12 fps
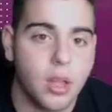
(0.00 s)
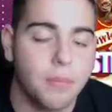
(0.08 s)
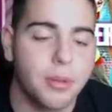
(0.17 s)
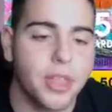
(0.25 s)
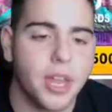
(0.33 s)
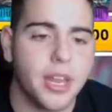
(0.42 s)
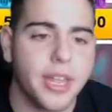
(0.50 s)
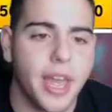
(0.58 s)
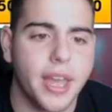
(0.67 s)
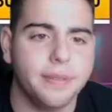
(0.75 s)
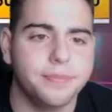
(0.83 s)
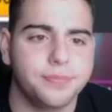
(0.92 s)
But then
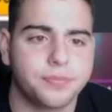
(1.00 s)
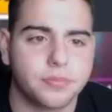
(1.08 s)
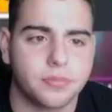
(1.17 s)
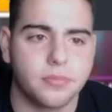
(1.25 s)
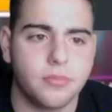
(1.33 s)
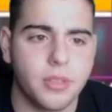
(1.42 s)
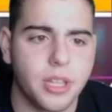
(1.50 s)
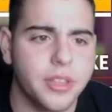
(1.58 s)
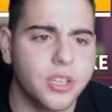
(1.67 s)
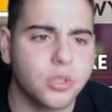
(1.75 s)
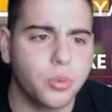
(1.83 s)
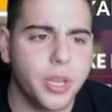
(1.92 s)
again,
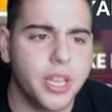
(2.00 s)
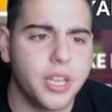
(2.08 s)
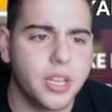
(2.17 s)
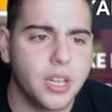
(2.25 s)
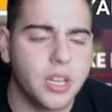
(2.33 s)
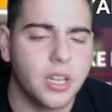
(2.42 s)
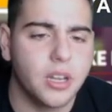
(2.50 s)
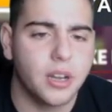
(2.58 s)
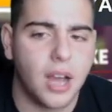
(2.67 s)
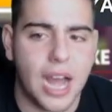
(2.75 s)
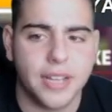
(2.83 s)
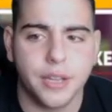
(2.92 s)
this week,
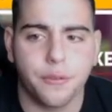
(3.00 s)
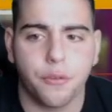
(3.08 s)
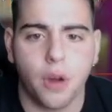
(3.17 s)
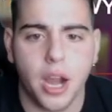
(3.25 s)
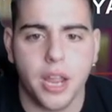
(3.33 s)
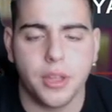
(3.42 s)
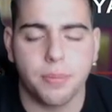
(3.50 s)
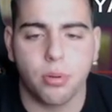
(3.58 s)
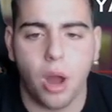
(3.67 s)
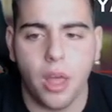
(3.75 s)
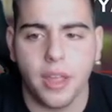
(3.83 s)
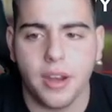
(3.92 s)
I think Friday, they're
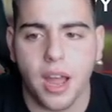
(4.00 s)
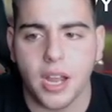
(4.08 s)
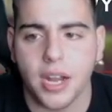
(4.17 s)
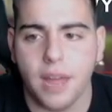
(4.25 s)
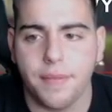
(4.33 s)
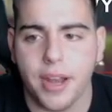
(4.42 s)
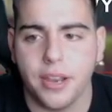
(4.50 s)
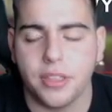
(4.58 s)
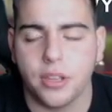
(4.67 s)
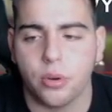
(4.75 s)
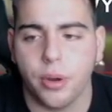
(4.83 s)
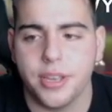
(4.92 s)
probably not going to have
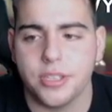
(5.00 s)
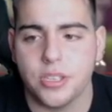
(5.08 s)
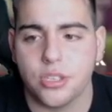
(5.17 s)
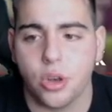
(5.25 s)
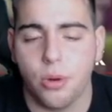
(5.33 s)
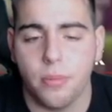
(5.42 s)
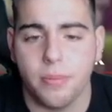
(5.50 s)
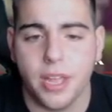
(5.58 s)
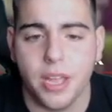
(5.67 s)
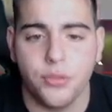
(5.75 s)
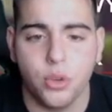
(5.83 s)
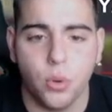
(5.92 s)
anything crazy. So
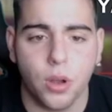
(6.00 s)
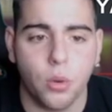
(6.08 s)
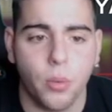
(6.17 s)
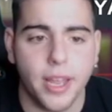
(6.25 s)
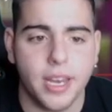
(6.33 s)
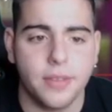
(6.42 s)
if you want to wait